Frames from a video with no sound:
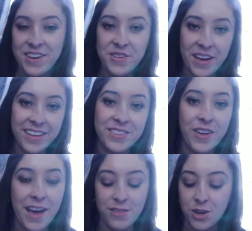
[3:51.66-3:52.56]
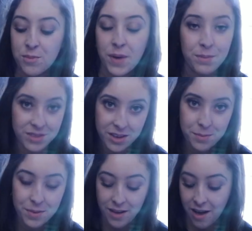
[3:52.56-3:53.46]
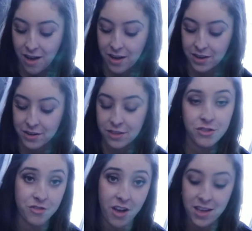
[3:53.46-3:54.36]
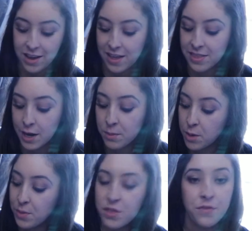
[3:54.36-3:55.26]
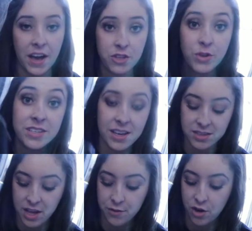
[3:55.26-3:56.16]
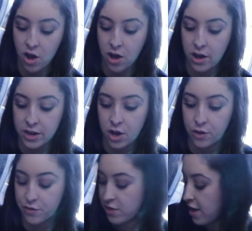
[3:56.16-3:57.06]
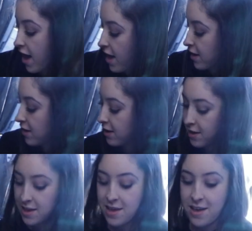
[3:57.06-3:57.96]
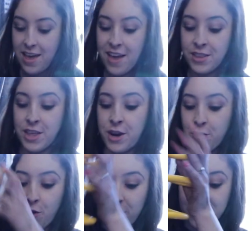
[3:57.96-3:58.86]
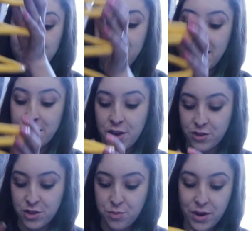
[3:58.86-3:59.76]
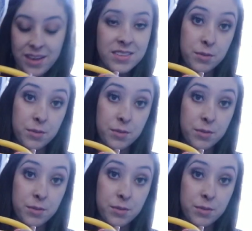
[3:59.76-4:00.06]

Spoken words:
Alright, so I have the new bump stop on the strut, and then I'm going to put the factory dust cover on over that. And then of course my yellow springs, the